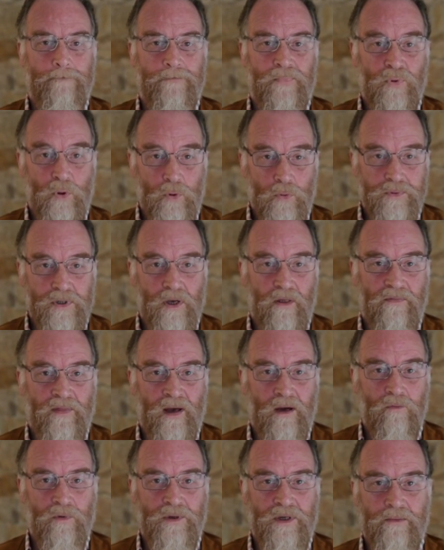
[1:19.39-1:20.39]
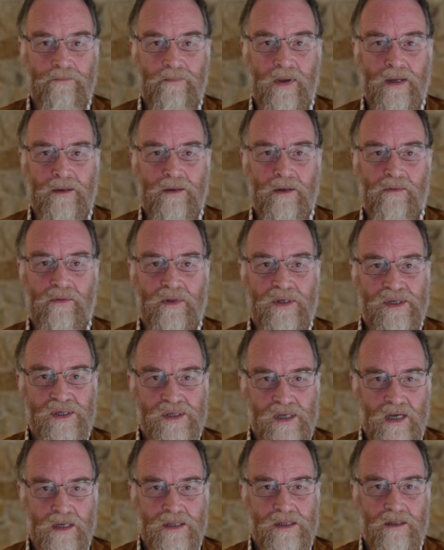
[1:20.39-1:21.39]
But that would depend on the
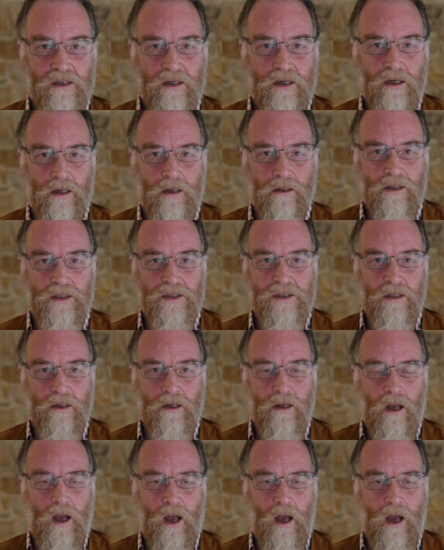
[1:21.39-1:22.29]
size of the college